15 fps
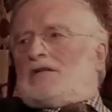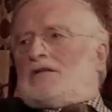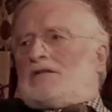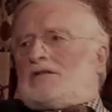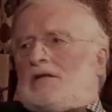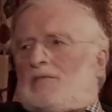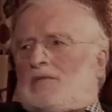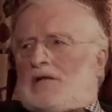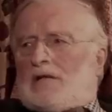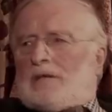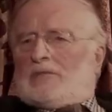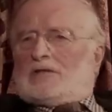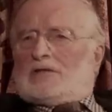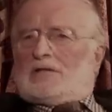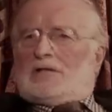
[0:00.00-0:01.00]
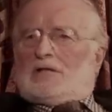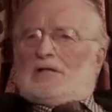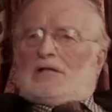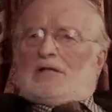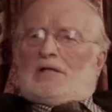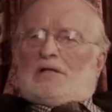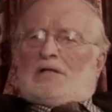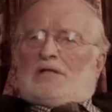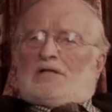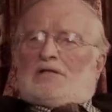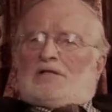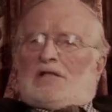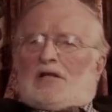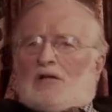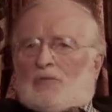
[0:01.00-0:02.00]
and sometimes it's
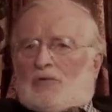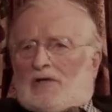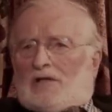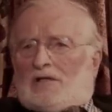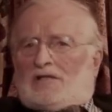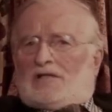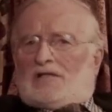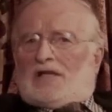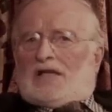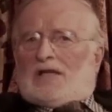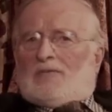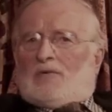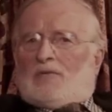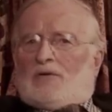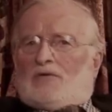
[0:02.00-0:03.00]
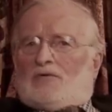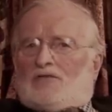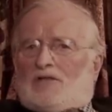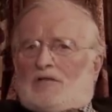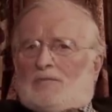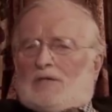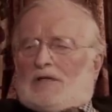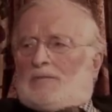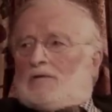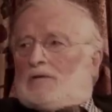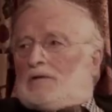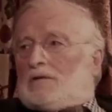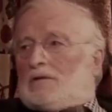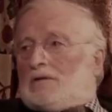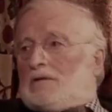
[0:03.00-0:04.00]
a terrible thing to say, but when you see people
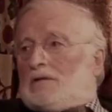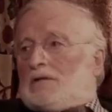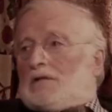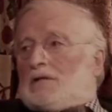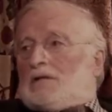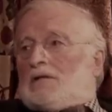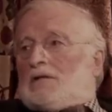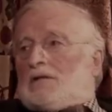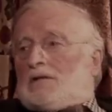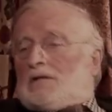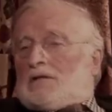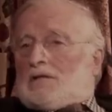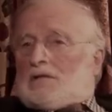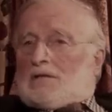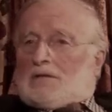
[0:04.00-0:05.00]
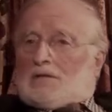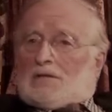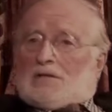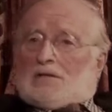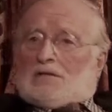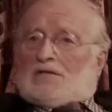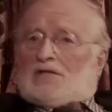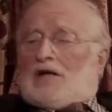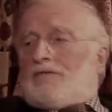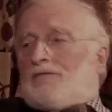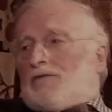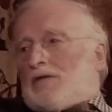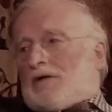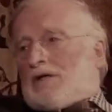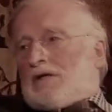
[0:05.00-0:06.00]
in
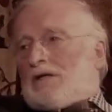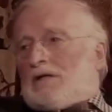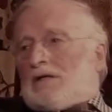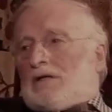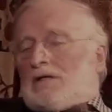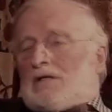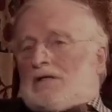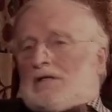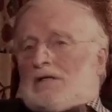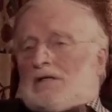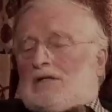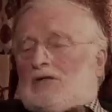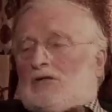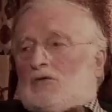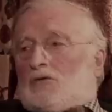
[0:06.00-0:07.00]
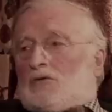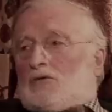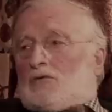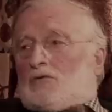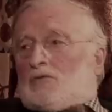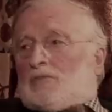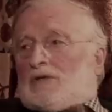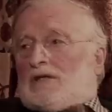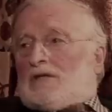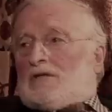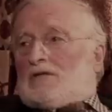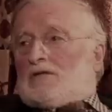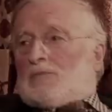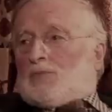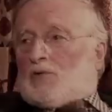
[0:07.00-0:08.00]
suffering, you
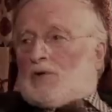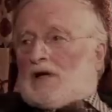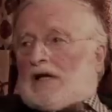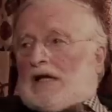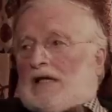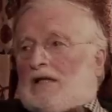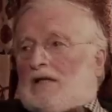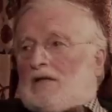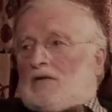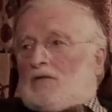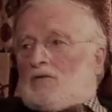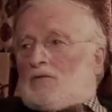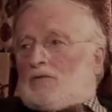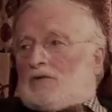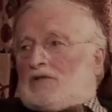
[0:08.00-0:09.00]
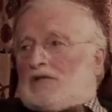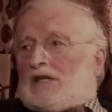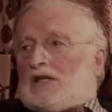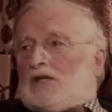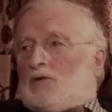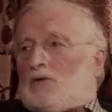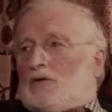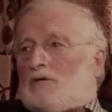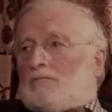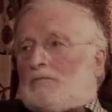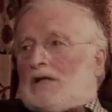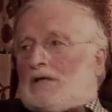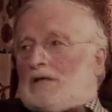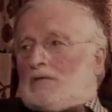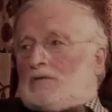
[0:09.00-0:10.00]
begin to pray that the Lord would take your own
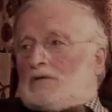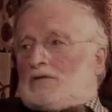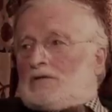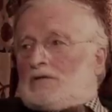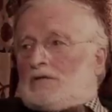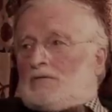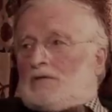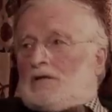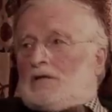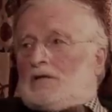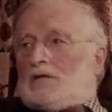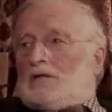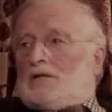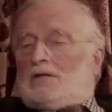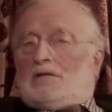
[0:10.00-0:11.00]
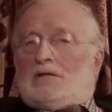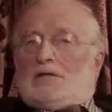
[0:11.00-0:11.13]
mother, which is a rather